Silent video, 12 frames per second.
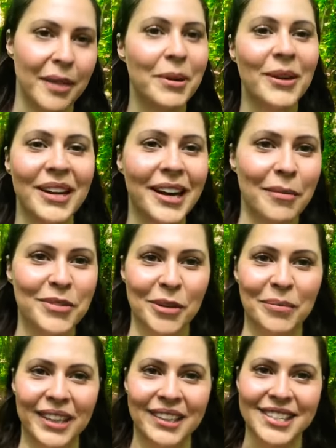Beauty comes from
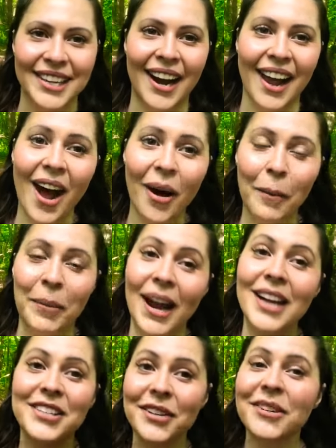the inside out, but
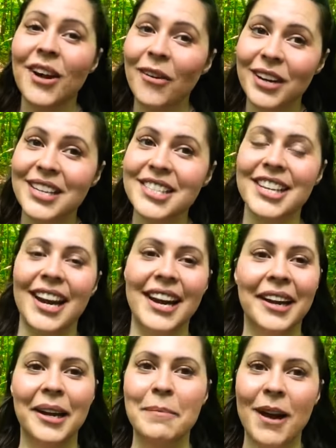I do notice that I
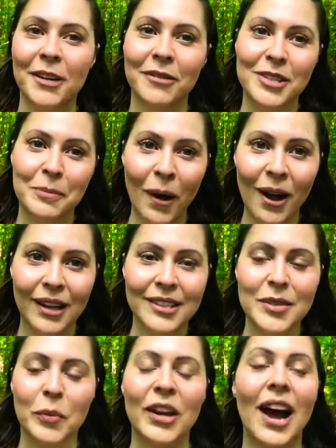get a better response when